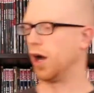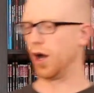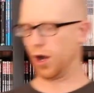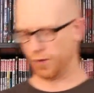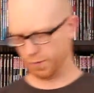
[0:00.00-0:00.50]

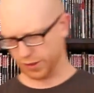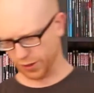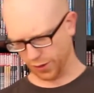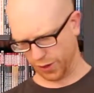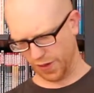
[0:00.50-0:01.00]
of
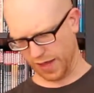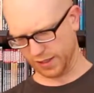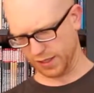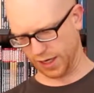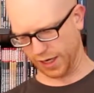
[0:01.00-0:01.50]
material, and
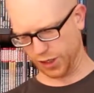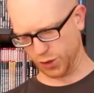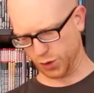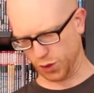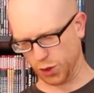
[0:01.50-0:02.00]
that's
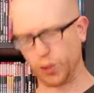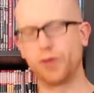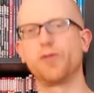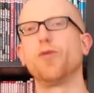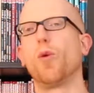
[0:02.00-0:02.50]
issues
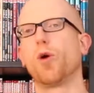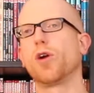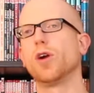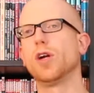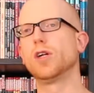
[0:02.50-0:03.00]

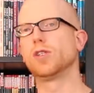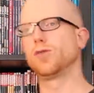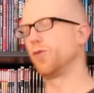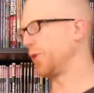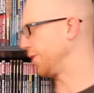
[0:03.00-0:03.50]
34 to
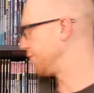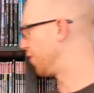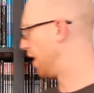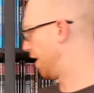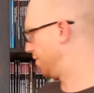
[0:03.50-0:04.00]

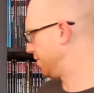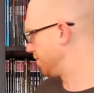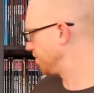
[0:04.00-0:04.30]
45.